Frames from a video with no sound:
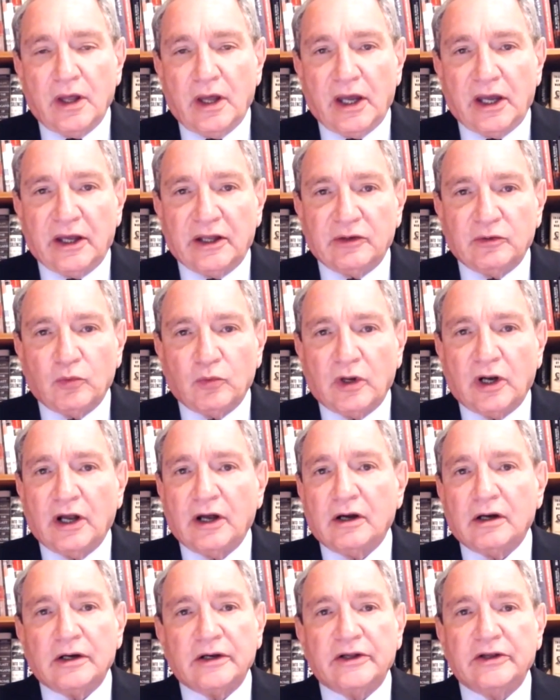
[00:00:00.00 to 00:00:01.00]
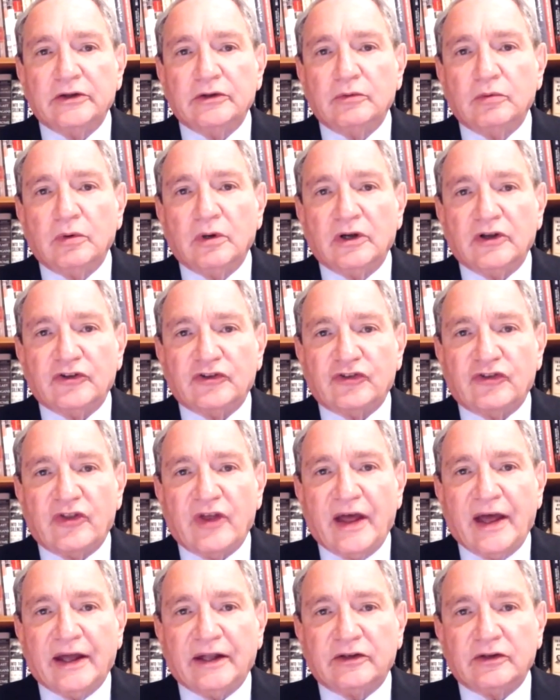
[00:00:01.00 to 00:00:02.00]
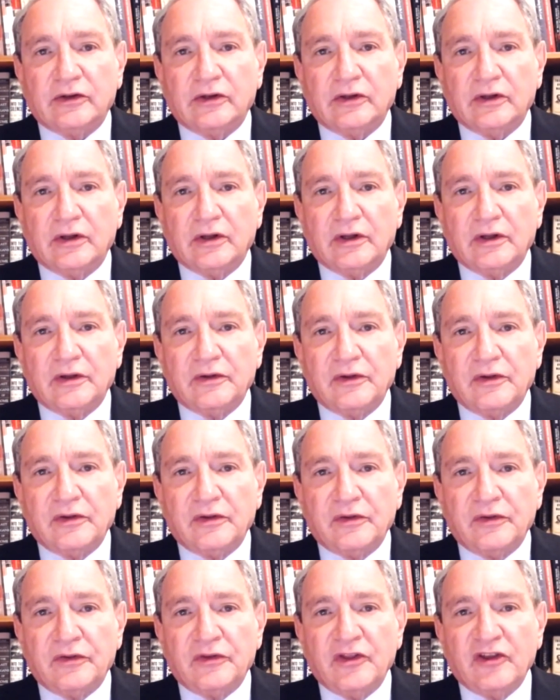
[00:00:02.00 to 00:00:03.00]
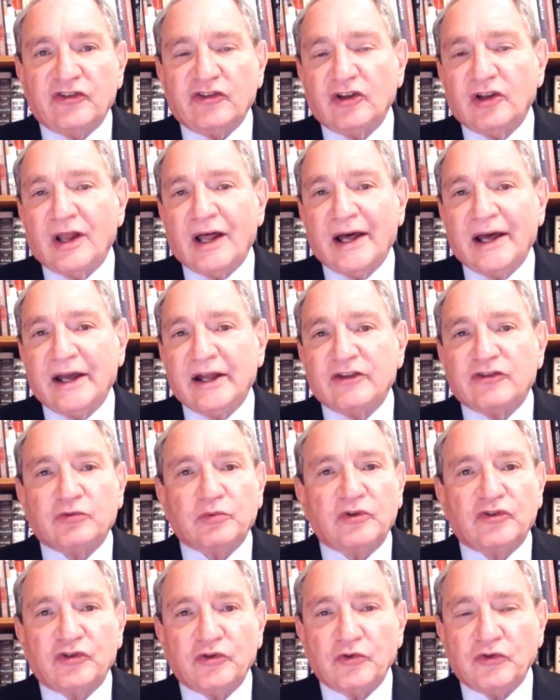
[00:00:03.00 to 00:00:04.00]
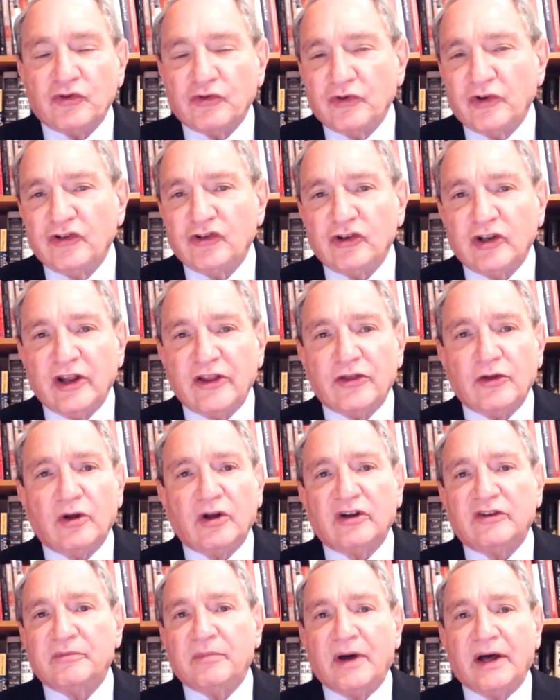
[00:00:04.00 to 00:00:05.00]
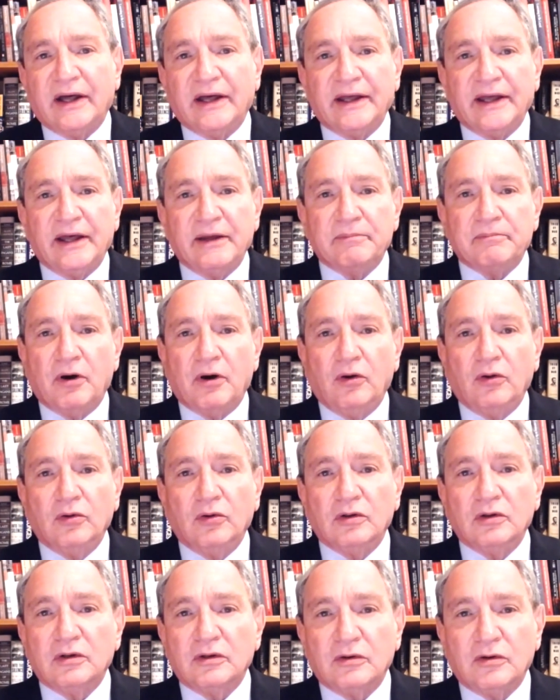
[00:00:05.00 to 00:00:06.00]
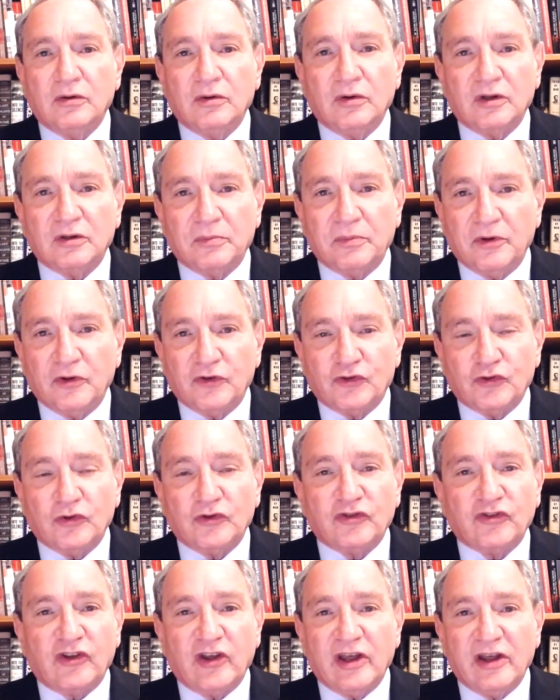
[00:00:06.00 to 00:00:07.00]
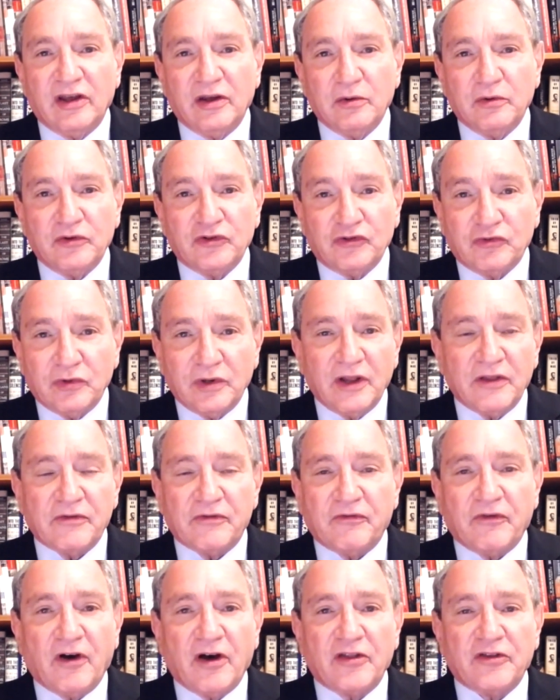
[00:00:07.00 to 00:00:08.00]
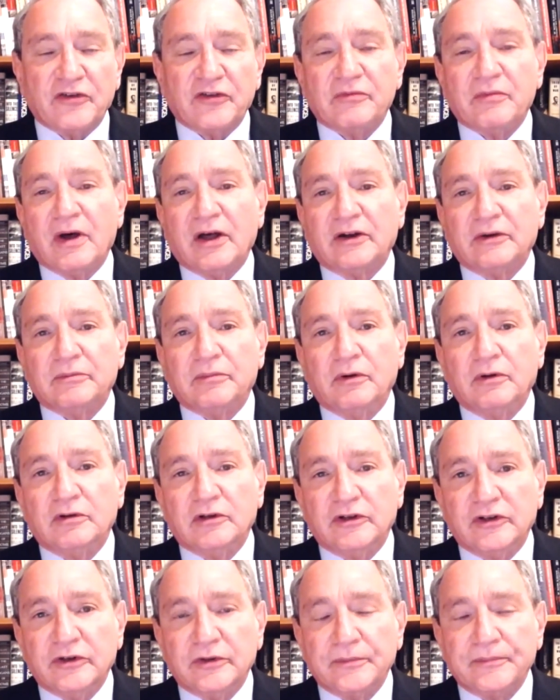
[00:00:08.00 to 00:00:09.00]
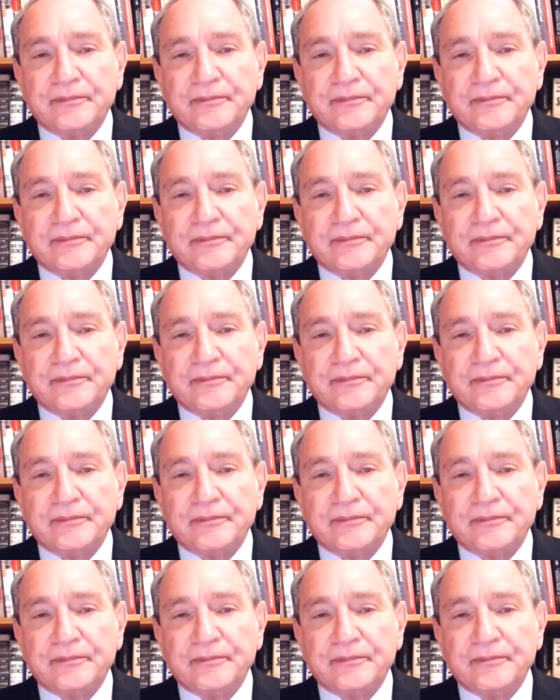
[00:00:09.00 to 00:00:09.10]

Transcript: And what I argued was that this alliance, which was originally thought of by a Pole called Pilsudski, who was really the father of modern Poland,